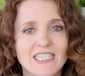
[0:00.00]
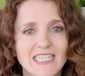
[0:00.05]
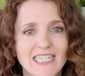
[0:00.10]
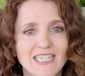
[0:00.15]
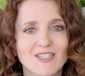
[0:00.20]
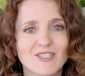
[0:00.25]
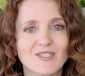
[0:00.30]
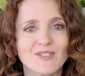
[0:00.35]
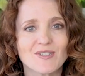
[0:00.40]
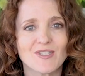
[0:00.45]

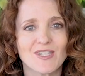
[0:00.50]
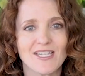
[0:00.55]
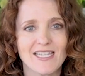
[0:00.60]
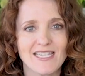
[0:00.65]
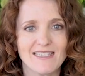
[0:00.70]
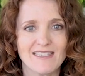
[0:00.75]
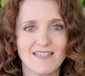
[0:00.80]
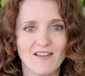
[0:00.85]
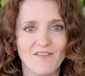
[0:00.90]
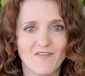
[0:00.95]
years
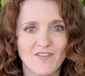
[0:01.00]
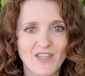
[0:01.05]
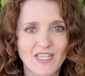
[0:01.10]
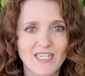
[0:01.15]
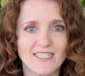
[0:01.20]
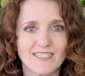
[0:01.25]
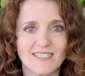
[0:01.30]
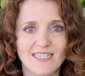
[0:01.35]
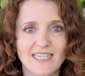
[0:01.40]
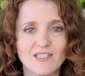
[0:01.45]
in the
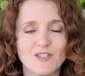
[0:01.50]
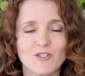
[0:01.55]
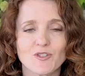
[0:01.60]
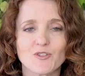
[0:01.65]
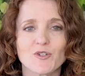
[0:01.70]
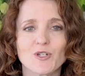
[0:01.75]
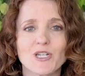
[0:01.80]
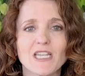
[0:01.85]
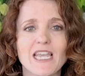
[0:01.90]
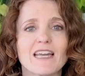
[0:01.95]
fitness
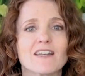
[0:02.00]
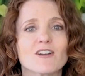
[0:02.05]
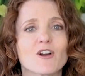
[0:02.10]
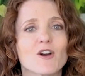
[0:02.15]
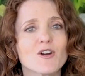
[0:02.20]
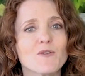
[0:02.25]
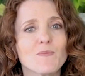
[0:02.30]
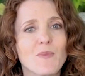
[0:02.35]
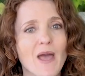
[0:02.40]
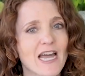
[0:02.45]
industry, and
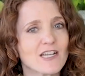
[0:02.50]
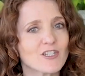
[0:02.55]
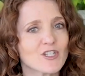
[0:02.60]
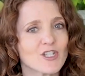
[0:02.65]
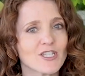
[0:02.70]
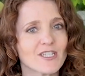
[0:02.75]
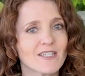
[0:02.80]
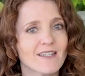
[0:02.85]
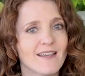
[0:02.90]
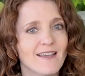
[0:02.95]
her
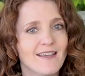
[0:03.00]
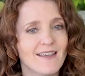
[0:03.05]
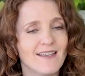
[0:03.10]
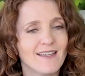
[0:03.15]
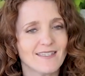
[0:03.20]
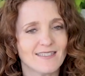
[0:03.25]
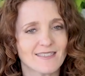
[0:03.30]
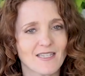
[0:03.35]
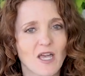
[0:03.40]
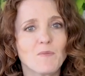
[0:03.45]
passion
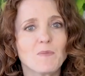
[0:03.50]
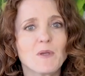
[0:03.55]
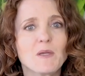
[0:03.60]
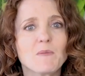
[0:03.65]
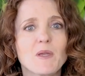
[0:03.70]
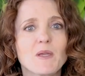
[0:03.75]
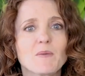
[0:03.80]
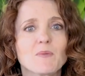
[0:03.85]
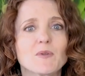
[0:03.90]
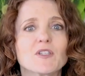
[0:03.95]
is helping
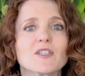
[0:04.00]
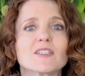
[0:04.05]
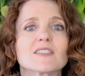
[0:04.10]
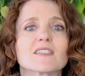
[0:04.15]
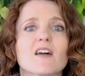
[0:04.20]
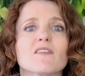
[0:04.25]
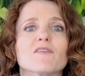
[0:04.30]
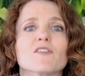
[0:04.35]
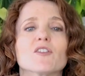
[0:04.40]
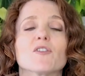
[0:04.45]
people
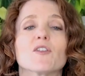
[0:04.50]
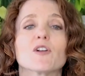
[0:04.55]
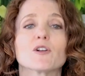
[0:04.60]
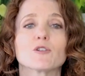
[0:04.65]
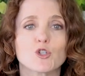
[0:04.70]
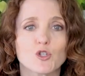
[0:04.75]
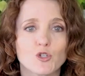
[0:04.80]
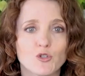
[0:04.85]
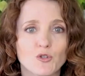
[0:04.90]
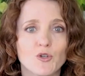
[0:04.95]
discover their
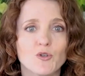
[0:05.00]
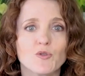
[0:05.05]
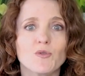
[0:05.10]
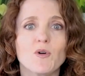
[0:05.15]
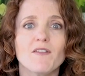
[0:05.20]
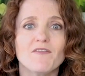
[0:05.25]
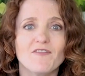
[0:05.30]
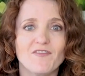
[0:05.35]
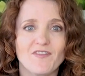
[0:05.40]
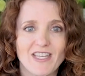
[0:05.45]
true
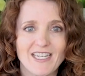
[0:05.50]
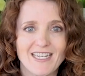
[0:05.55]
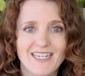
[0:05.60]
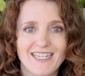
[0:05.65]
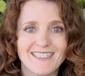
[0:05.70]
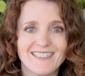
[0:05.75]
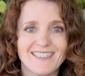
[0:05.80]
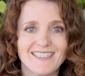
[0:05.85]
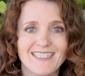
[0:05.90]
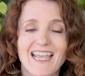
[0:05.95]

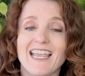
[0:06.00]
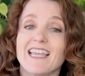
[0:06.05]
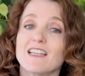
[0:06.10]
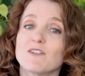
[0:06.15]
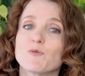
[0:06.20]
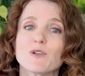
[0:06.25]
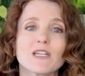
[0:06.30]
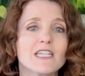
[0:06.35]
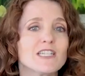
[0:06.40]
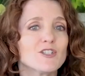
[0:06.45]
fitness
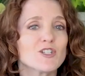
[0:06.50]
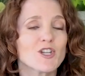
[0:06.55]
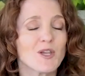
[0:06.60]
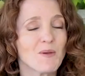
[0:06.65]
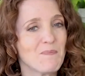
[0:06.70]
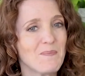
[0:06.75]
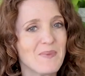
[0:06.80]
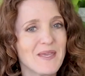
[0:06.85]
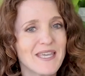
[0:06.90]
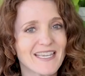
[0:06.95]
and reach
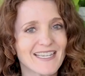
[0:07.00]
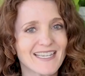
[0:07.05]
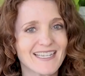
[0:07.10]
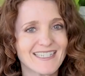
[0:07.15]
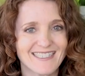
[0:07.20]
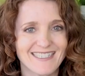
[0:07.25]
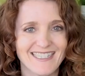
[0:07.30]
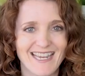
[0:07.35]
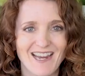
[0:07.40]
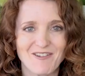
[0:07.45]
big,
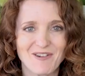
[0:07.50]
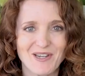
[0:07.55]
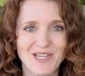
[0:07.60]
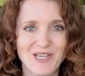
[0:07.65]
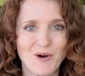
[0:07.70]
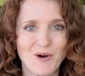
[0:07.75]
scary